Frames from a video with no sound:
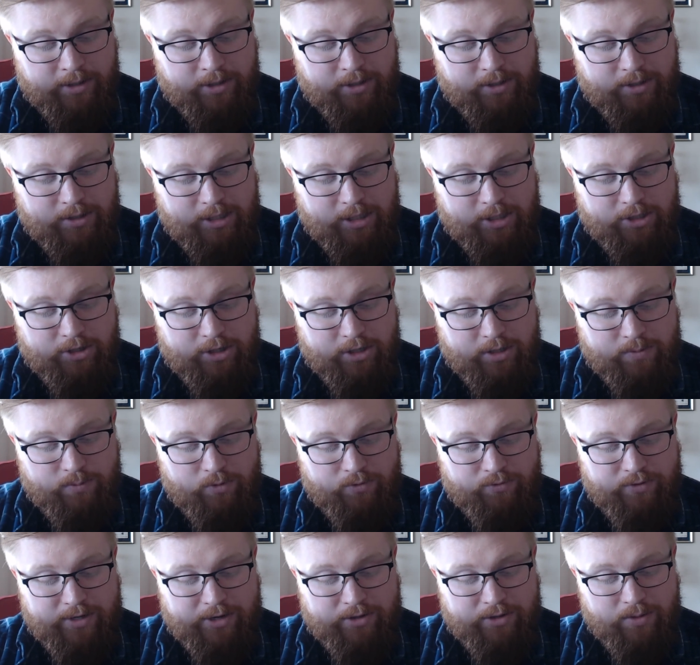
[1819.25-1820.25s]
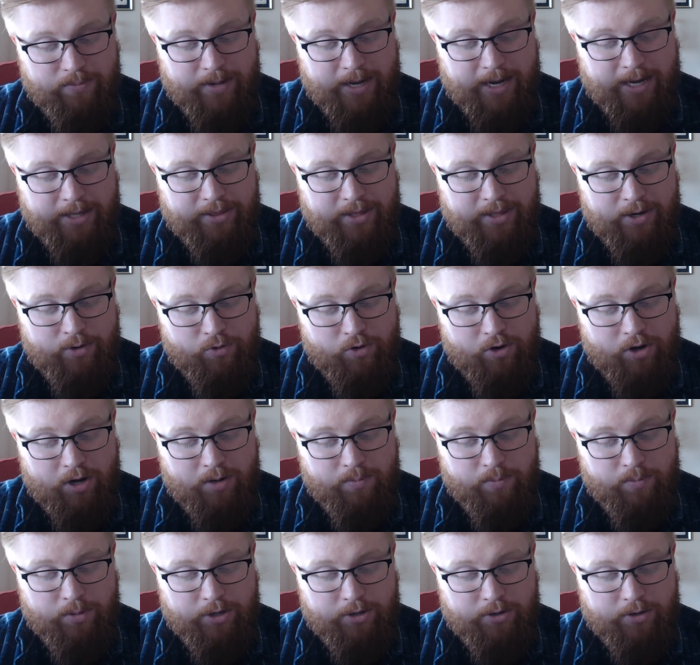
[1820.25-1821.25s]
She turned to move down the path they were
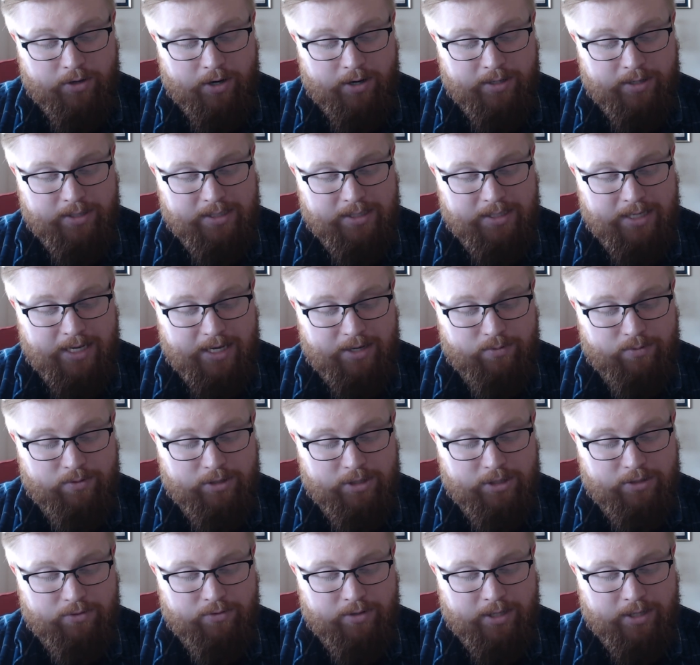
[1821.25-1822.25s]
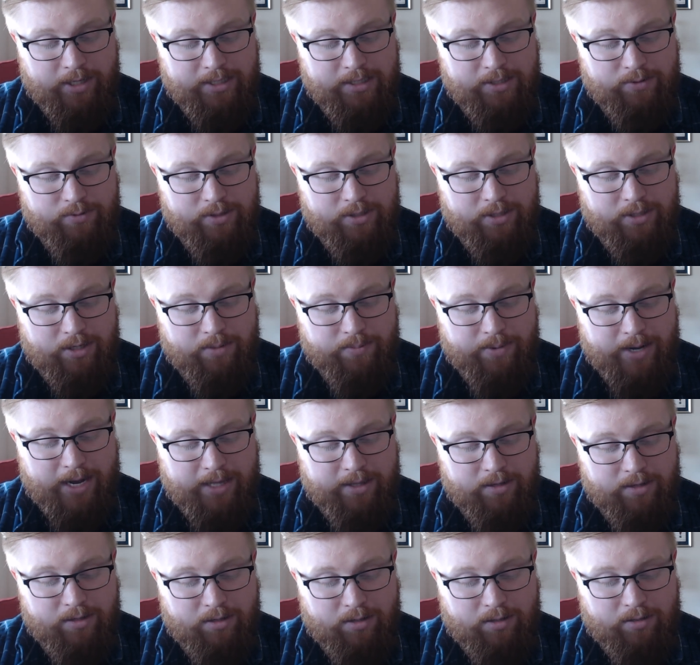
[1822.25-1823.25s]
on, but her heart sank when she realized it was not a
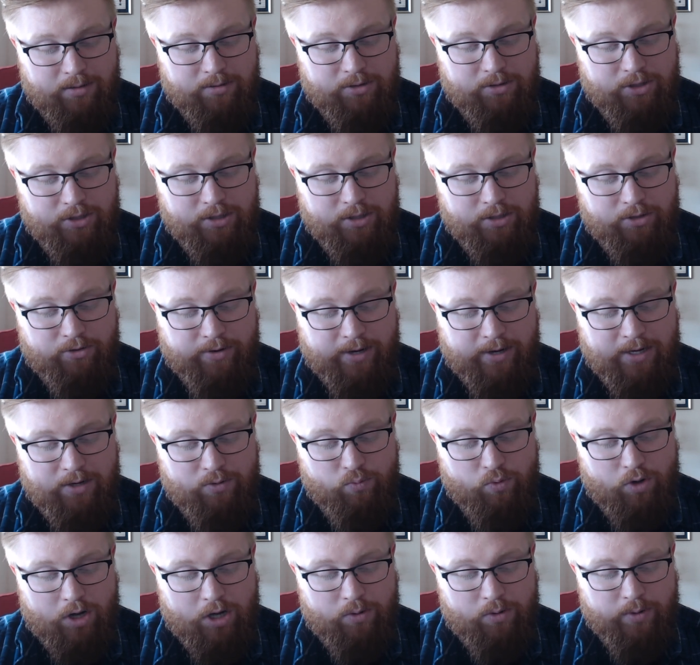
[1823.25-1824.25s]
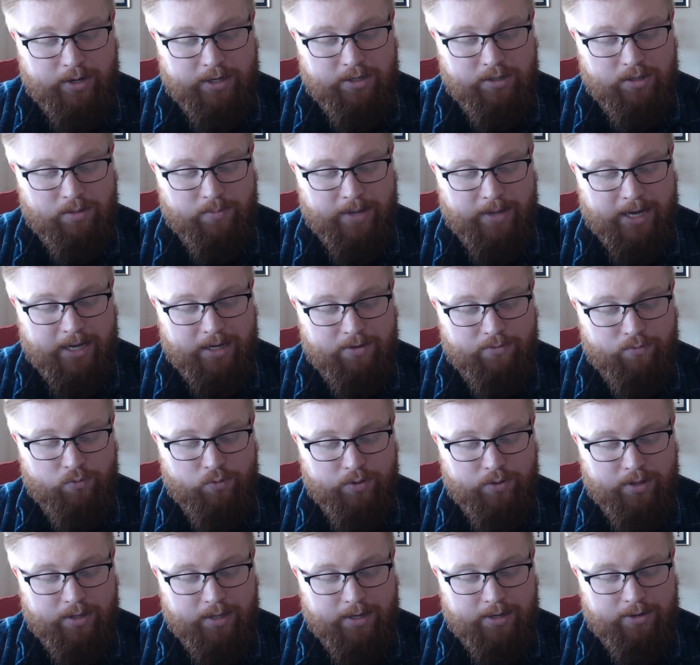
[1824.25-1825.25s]
path at all, just a grand walkway to the back of
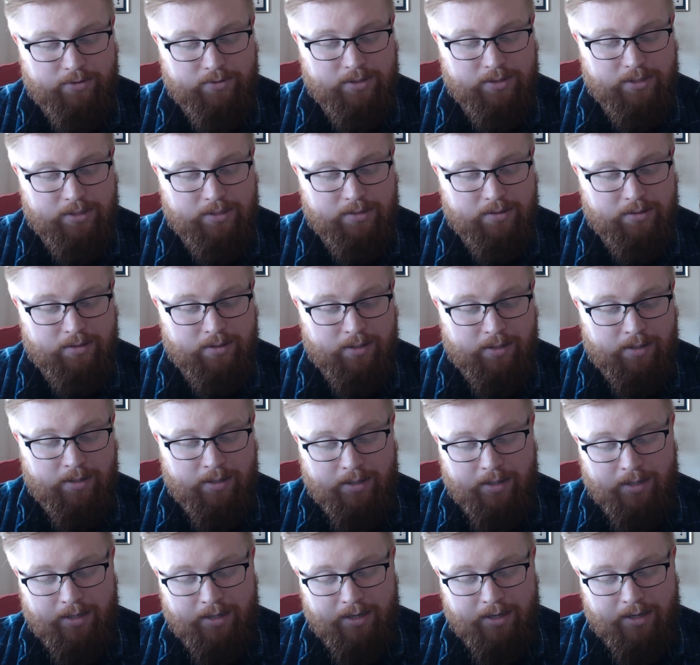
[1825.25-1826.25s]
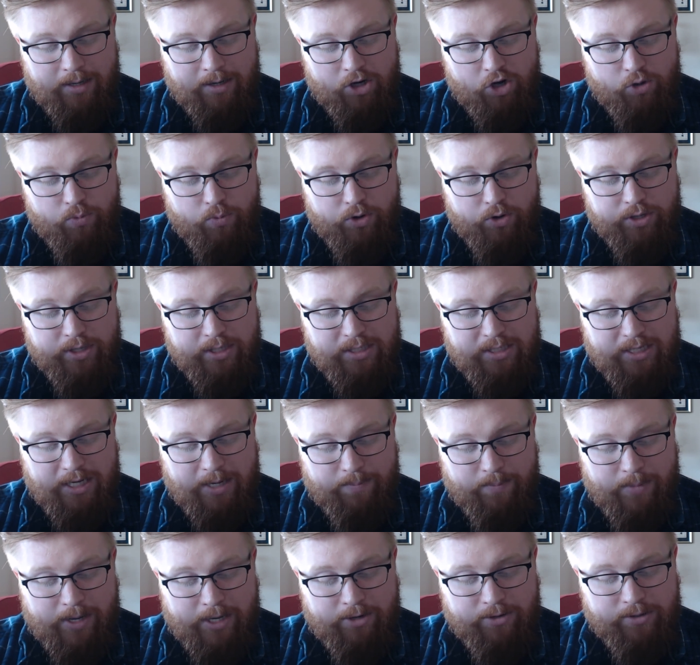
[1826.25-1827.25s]
one of the houses. No more than
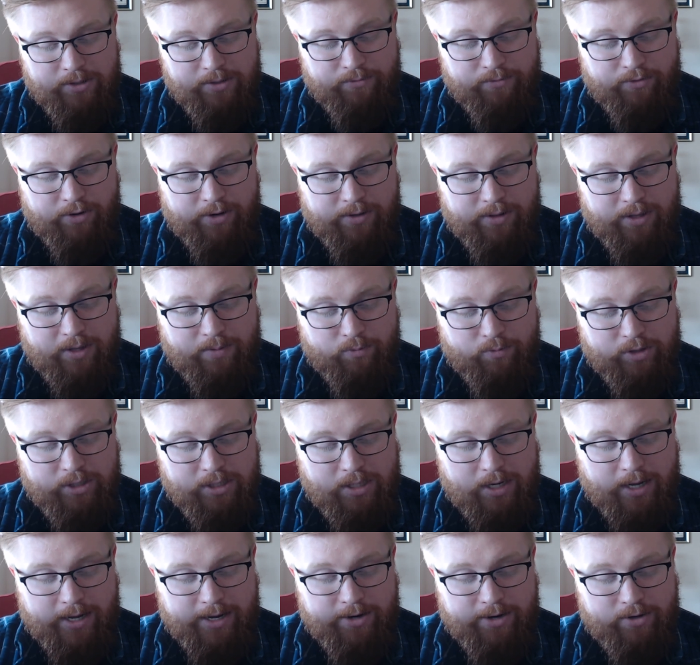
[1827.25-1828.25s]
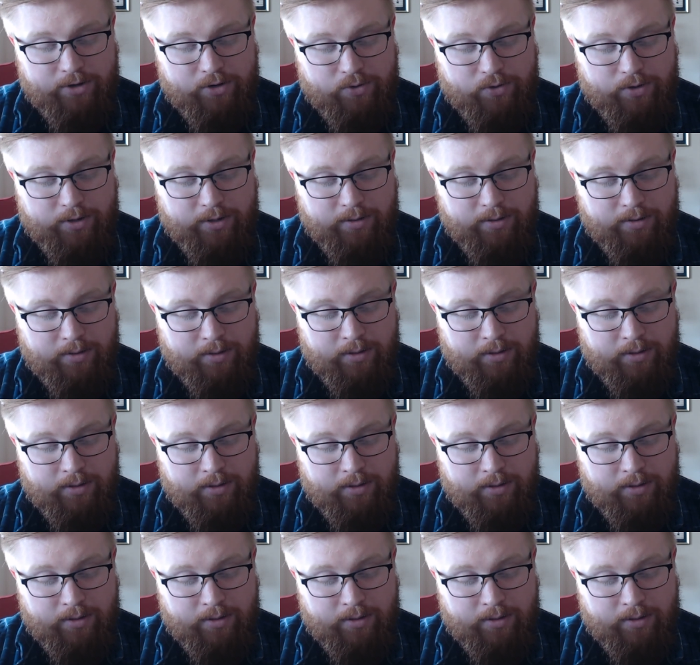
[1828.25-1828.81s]
10 meters in front of them was an iron door.